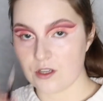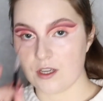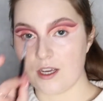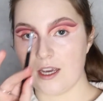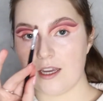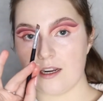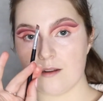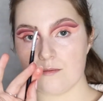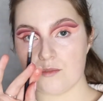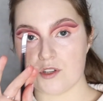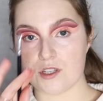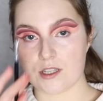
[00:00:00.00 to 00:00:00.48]

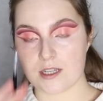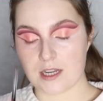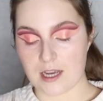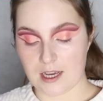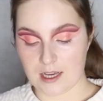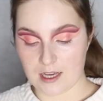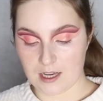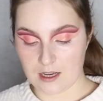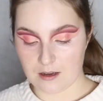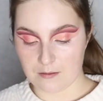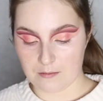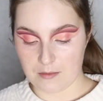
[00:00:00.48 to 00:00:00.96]
again, I'm just
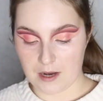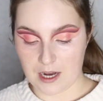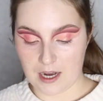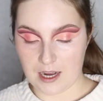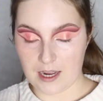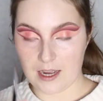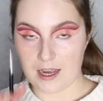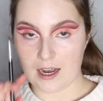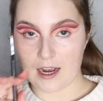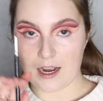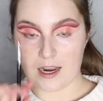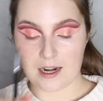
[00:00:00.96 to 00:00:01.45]
taking
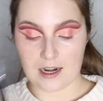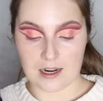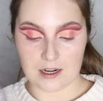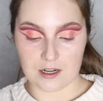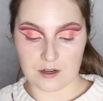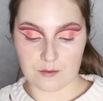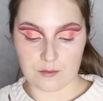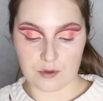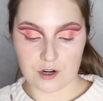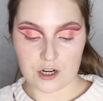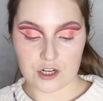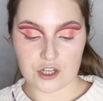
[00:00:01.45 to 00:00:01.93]
my
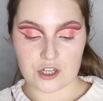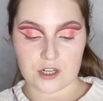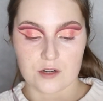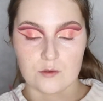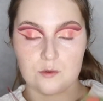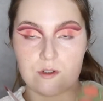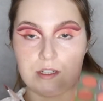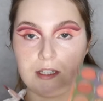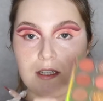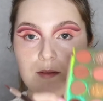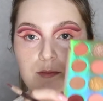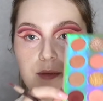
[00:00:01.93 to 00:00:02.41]
eyeliner brush and
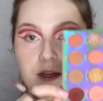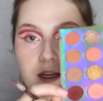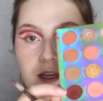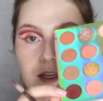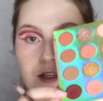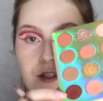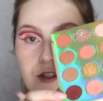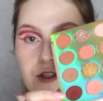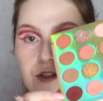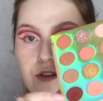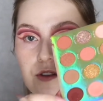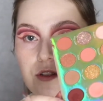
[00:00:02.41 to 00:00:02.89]
we're dipping
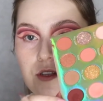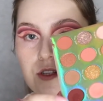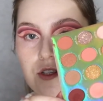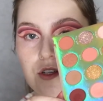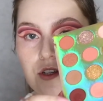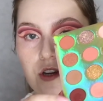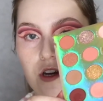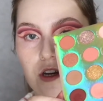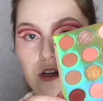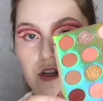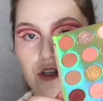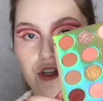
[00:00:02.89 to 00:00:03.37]
into this
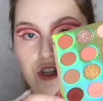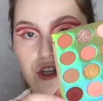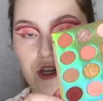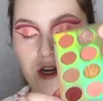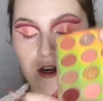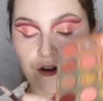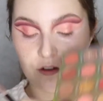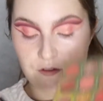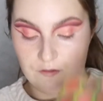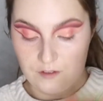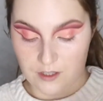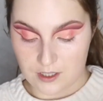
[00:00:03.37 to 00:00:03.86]
darker
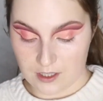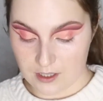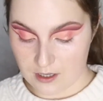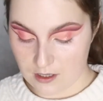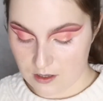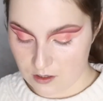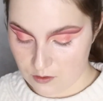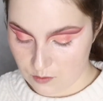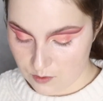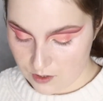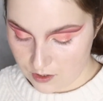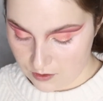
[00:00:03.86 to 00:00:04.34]
shade over here
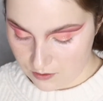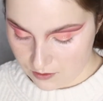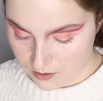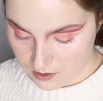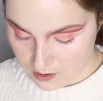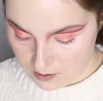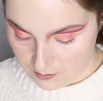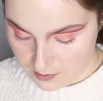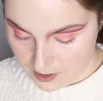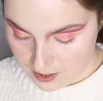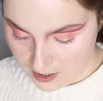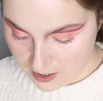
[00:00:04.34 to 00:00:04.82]
that we used in
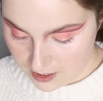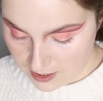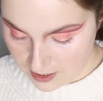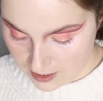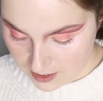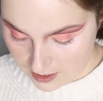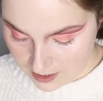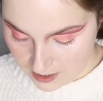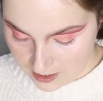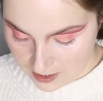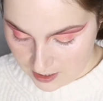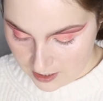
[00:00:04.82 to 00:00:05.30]
the
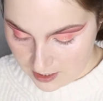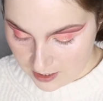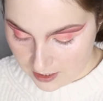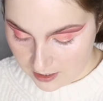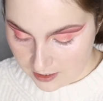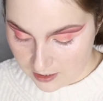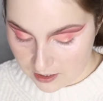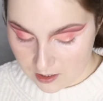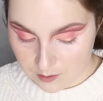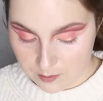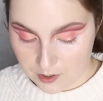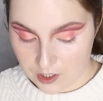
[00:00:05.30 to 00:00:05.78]
beginning. A
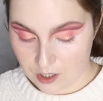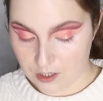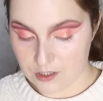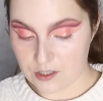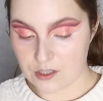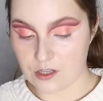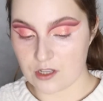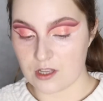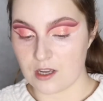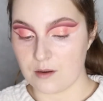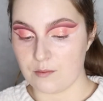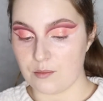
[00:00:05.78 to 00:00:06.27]
little bit
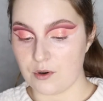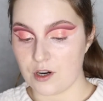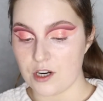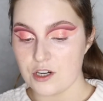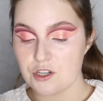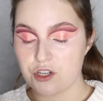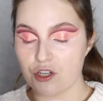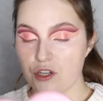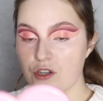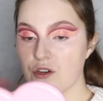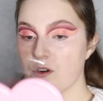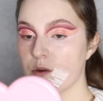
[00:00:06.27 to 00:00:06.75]
onto that
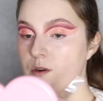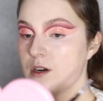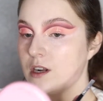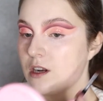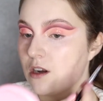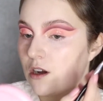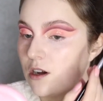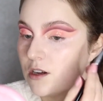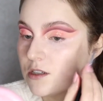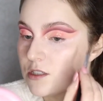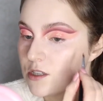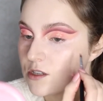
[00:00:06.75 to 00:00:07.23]
brush, you don't want a
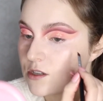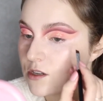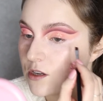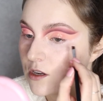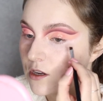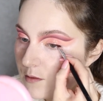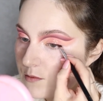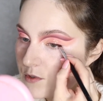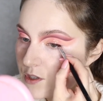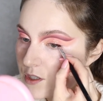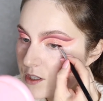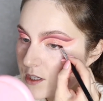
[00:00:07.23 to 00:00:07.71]
lot.
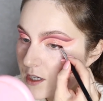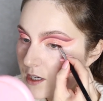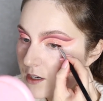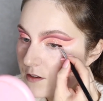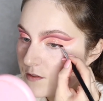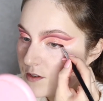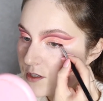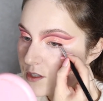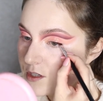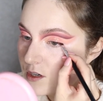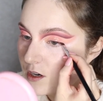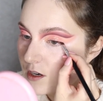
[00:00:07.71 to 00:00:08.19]
I'm just kind
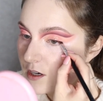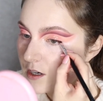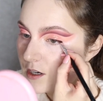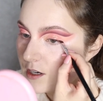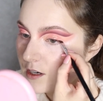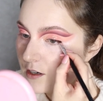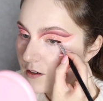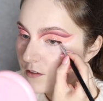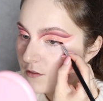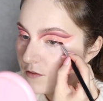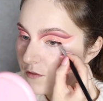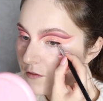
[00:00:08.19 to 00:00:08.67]
of
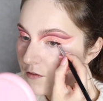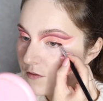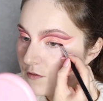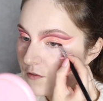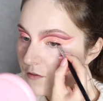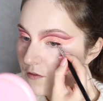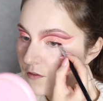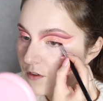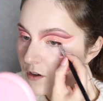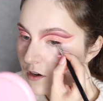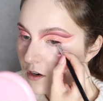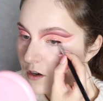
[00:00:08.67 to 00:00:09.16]
starting
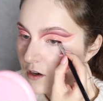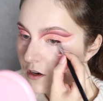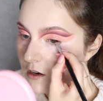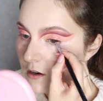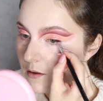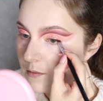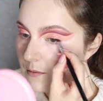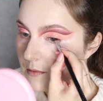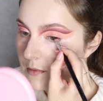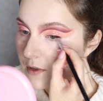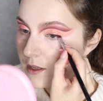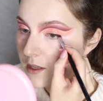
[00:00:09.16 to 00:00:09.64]

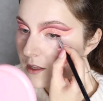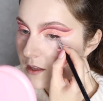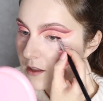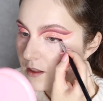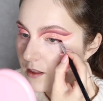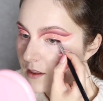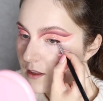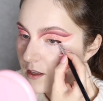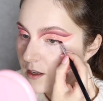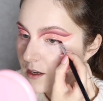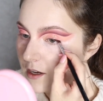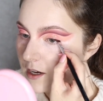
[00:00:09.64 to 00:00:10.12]
from
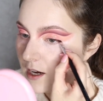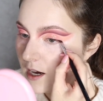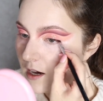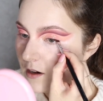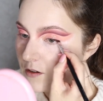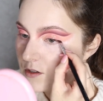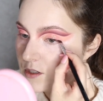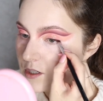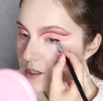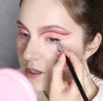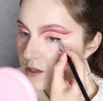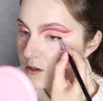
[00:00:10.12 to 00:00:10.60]
the
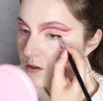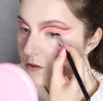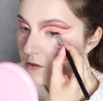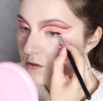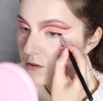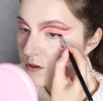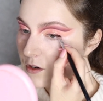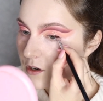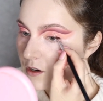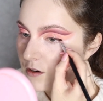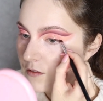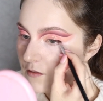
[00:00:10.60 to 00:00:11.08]
outer
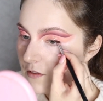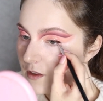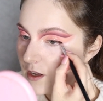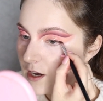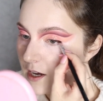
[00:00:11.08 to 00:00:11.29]
corner of the